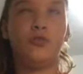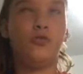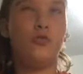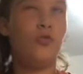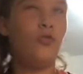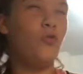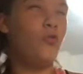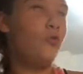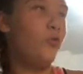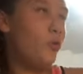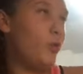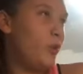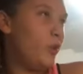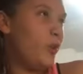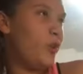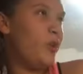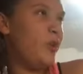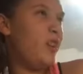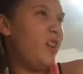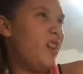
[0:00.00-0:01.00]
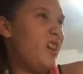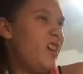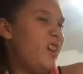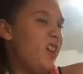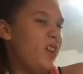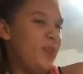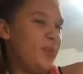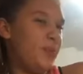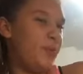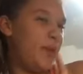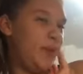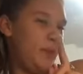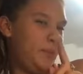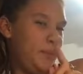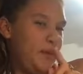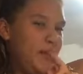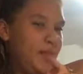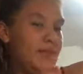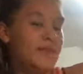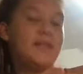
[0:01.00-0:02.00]
corn and green
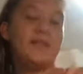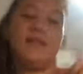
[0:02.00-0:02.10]
beans.